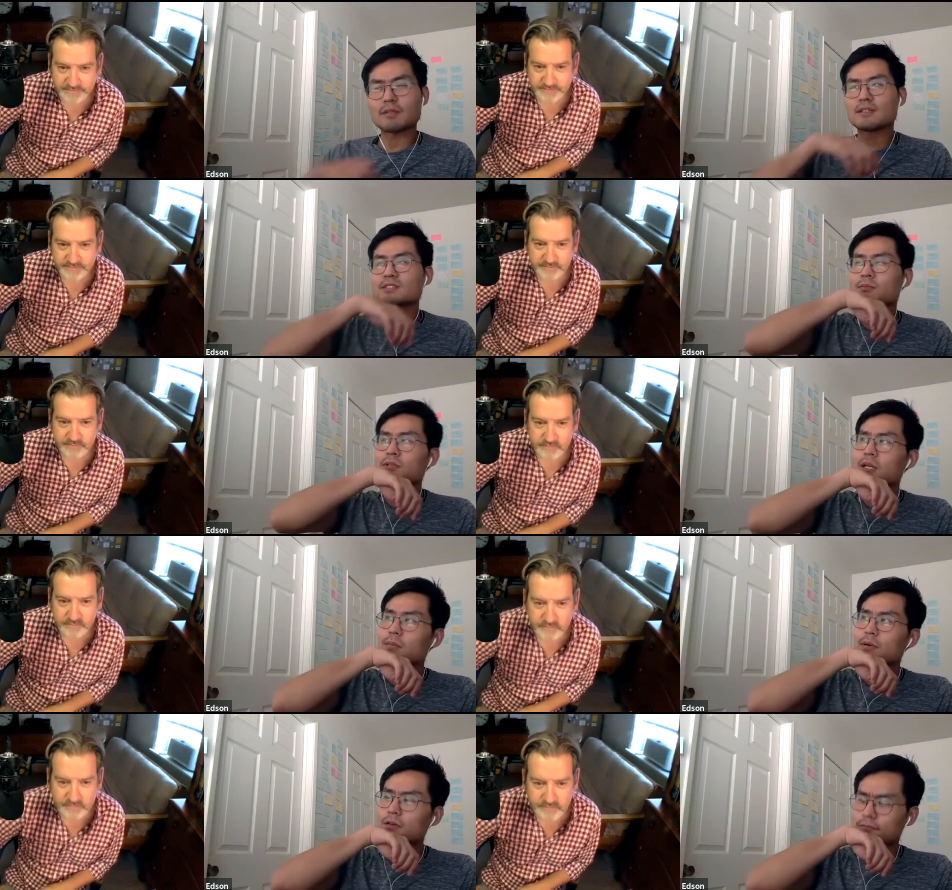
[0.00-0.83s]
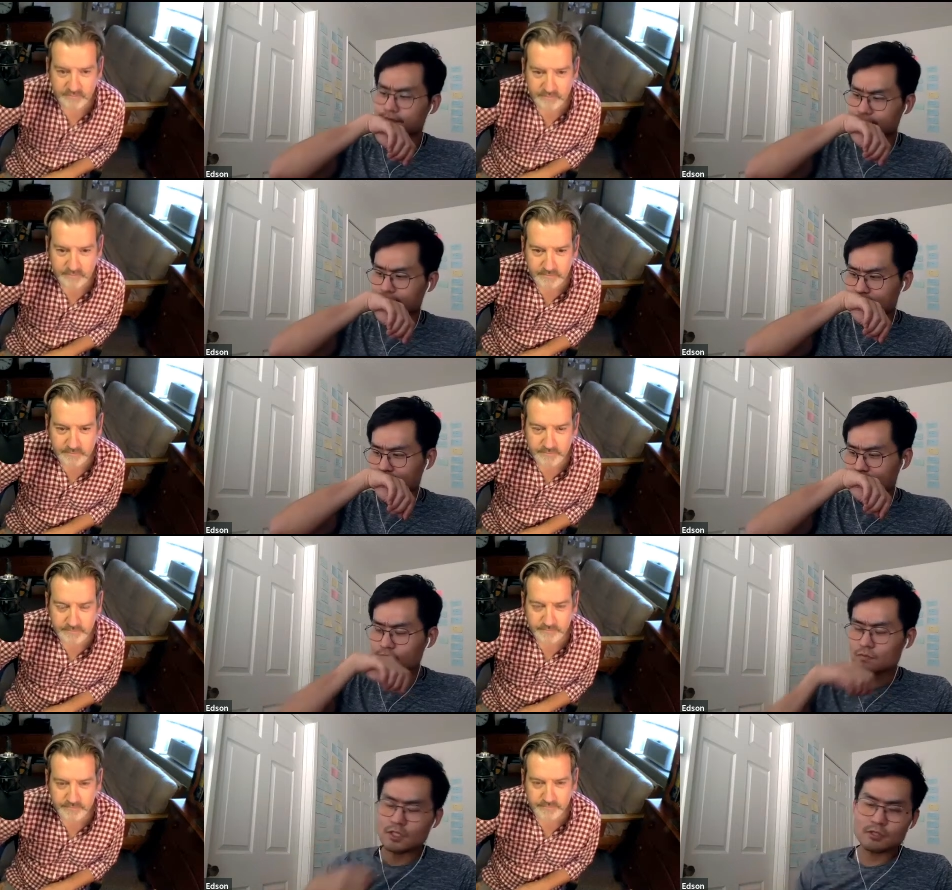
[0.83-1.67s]
Speaker 1: there's something about
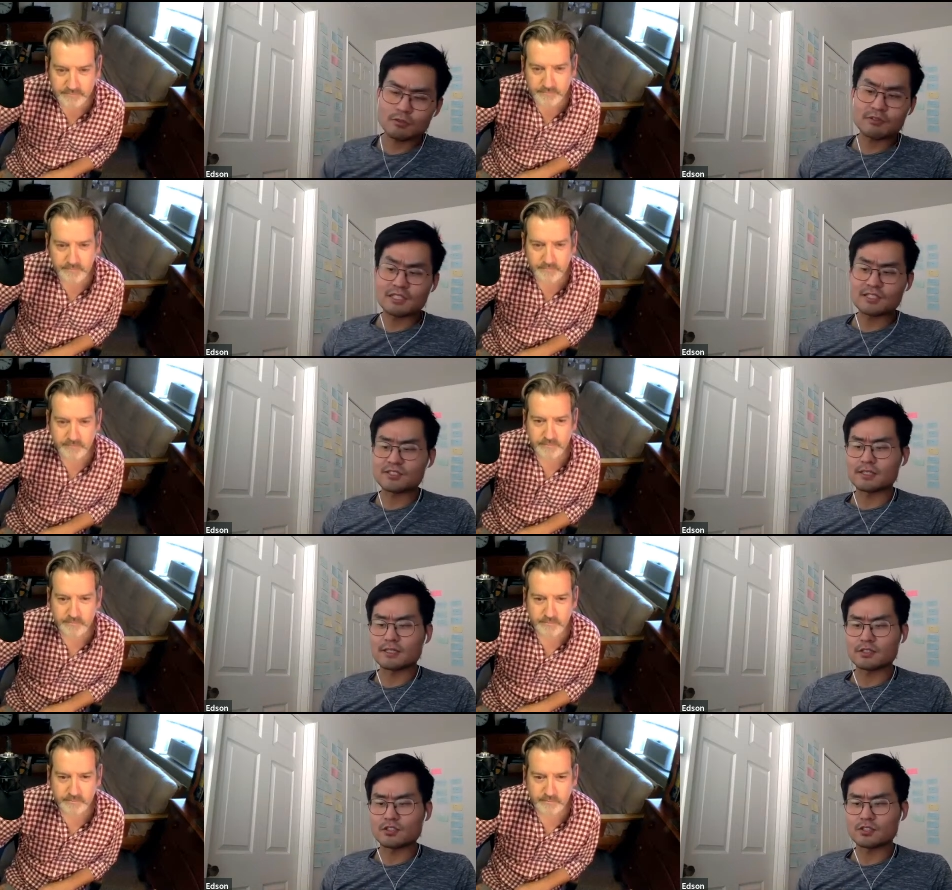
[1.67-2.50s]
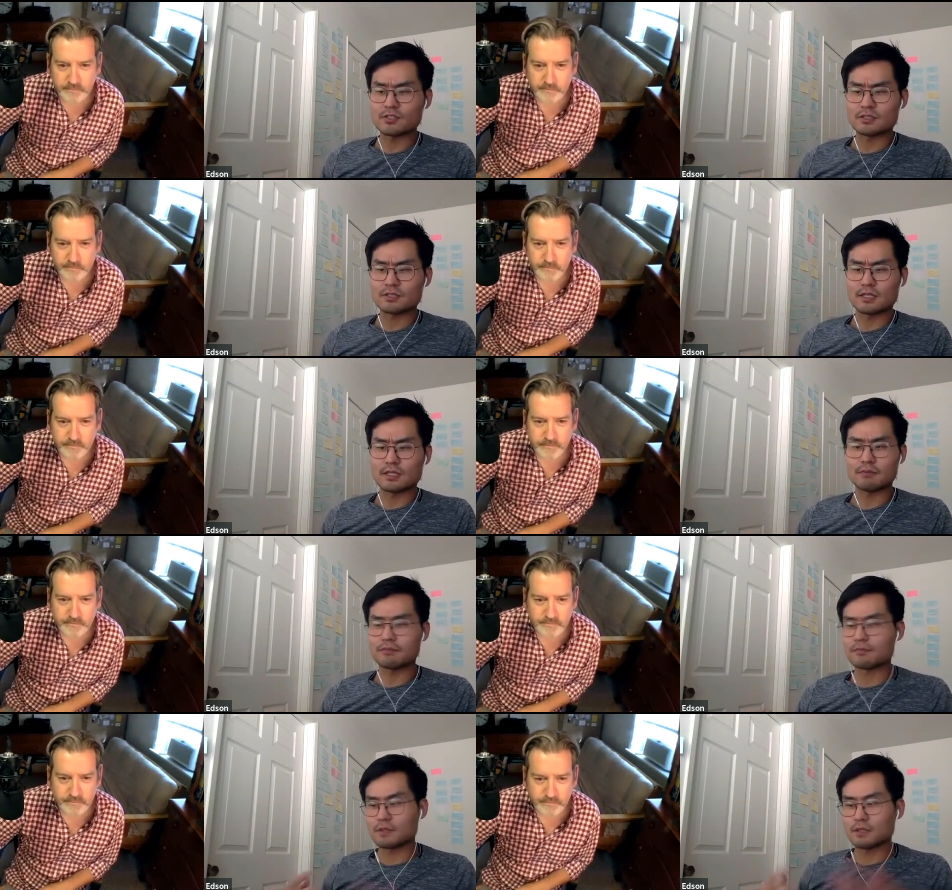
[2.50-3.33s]
not rehearsing and just um,
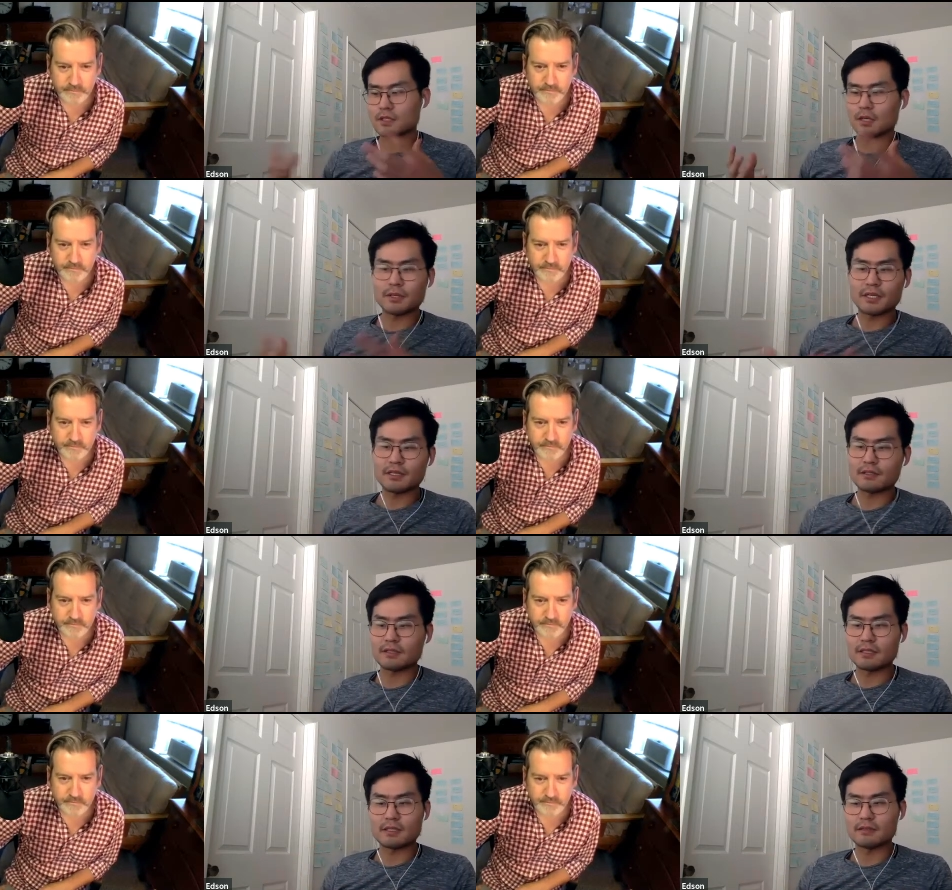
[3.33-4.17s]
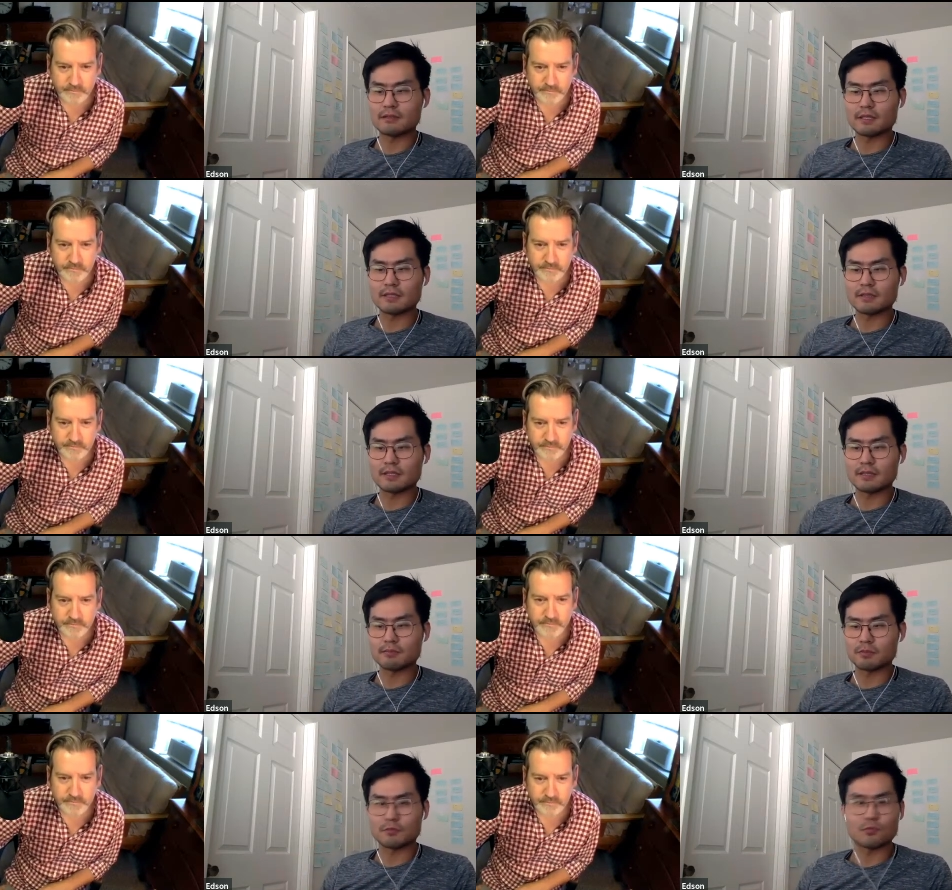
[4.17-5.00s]
coming and, and, and
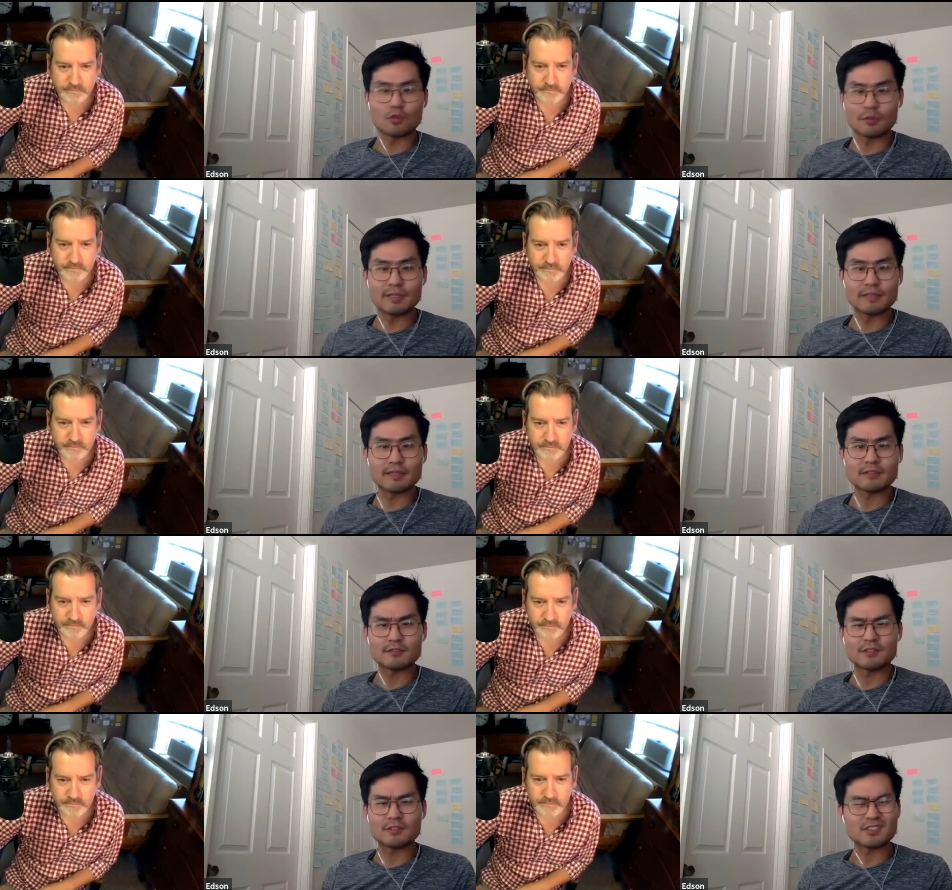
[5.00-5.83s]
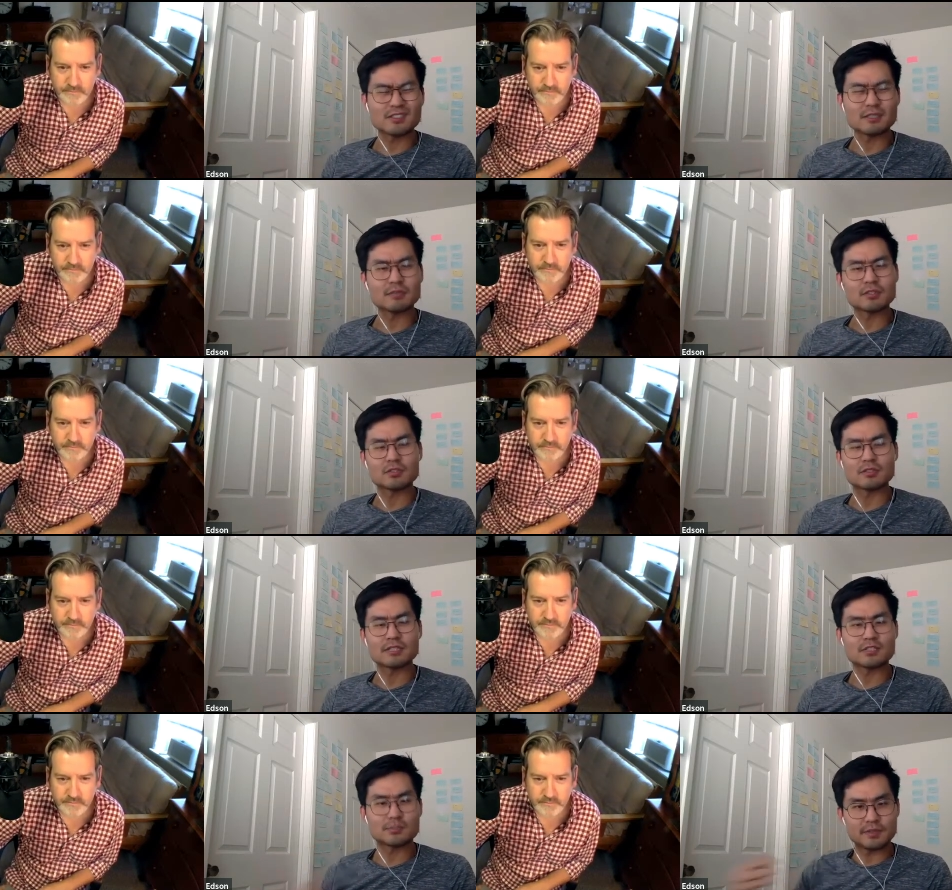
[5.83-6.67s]
performing that's very similar to the
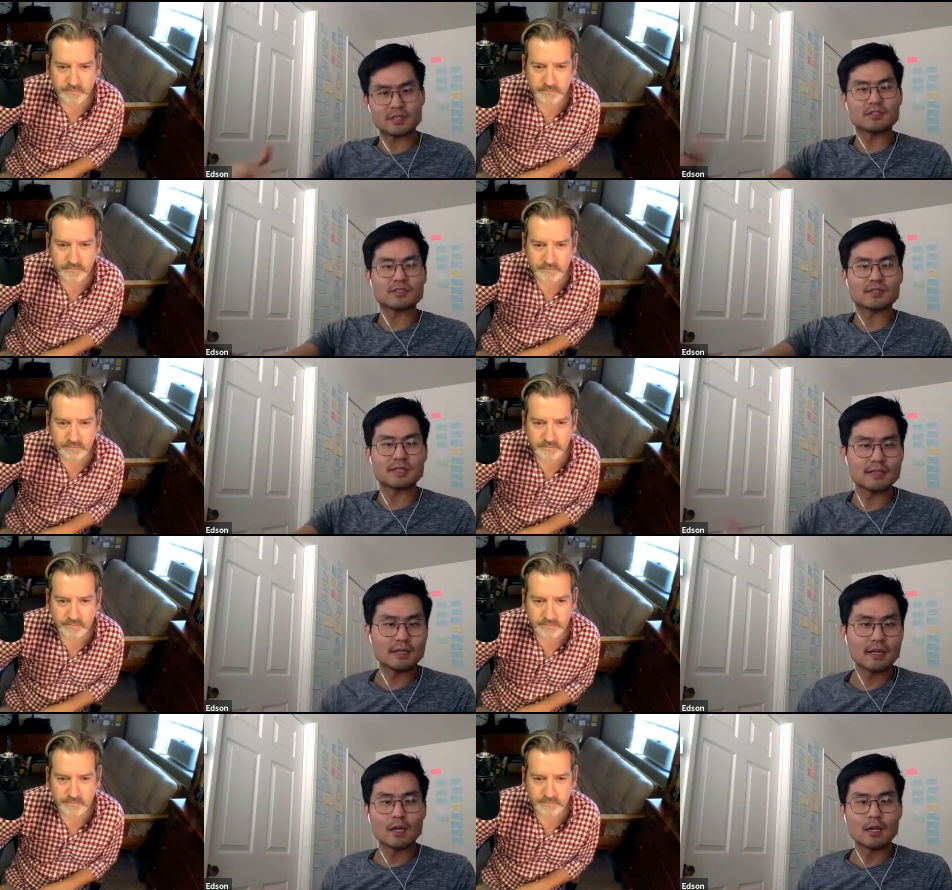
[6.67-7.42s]
experience that